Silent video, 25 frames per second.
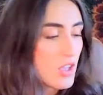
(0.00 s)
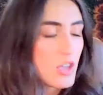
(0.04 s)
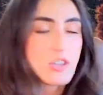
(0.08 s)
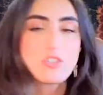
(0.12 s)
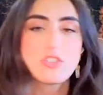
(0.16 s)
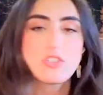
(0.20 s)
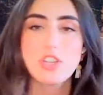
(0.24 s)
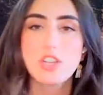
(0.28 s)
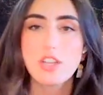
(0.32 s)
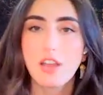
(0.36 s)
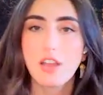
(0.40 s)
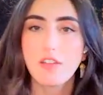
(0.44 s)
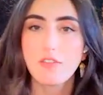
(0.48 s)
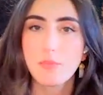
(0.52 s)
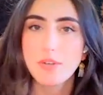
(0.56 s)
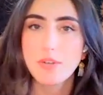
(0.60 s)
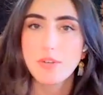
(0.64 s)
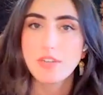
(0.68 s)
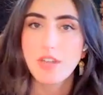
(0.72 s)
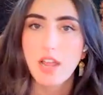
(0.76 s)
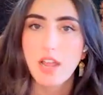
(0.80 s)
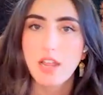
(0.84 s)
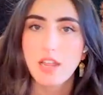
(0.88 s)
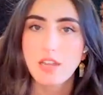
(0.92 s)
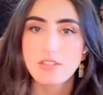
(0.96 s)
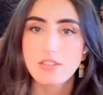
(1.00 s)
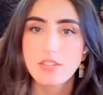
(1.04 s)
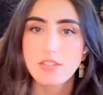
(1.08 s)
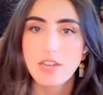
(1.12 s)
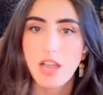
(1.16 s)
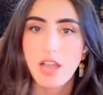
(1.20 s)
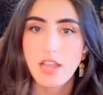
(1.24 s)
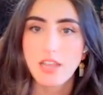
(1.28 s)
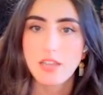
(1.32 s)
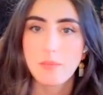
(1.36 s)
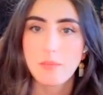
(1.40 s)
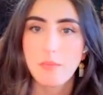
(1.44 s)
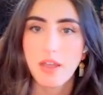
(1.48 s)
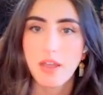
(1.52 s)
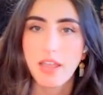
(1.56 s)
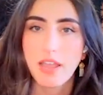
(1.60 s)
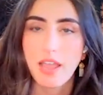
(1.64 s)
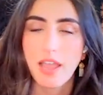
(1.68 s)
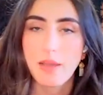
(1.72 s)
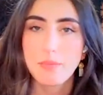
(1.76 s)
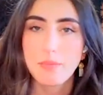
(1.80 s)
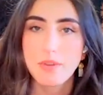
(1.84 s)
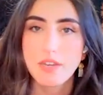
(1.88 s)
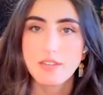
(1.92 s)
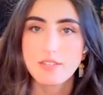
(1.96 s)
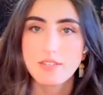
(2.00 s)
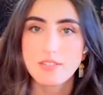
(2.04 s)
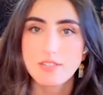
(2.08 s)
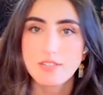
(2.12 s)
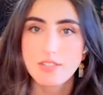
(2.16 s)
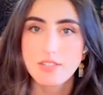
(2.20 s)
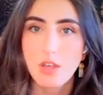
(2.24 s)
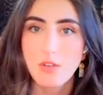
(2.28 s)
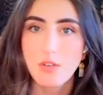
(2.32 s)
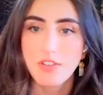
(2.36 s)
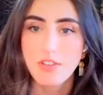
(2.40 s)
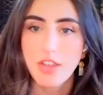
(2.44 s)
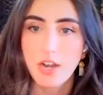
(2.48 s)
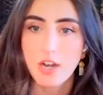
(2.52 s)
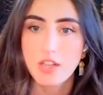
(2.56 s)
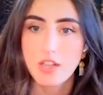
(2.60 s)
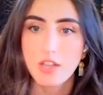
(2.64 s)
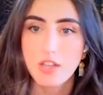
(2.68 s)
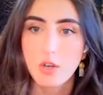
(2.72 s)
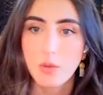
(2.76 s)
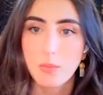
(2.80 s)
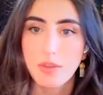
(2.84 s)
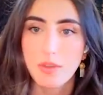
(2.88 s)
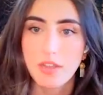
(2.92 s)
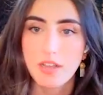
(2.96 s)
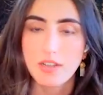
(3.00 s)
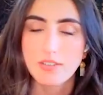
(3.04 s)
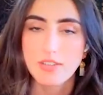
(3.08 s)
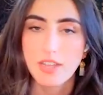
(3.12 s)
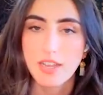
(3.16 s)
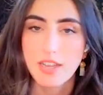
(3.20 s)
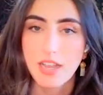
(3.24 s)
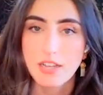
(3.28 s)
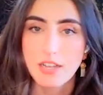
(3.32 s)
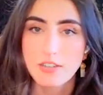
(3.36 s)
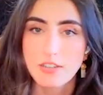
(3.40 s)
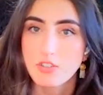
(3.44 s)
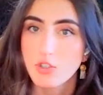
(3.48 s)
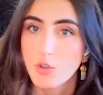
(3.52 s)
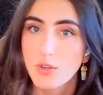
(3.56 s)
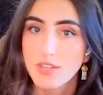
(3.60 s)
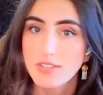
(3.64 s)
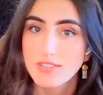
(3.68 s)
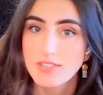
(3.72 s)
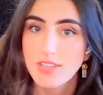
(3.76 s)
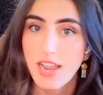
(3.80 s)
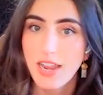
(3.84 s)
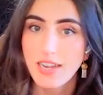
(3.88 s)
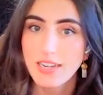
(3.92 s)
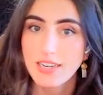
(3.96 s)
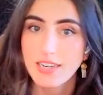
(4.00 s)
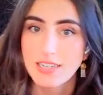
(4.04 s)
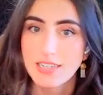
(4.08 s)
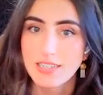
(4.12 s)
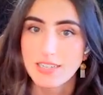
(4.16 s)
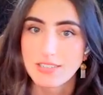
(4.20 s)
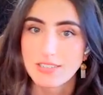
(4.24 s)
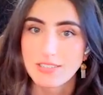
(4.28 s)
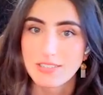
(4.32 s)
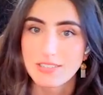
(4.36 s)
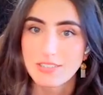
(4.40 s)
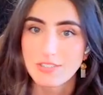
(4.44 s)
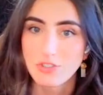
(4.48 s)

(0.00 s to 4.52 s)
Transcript: gee, I've been denying my happiness and self-care a little bit because I got too excited and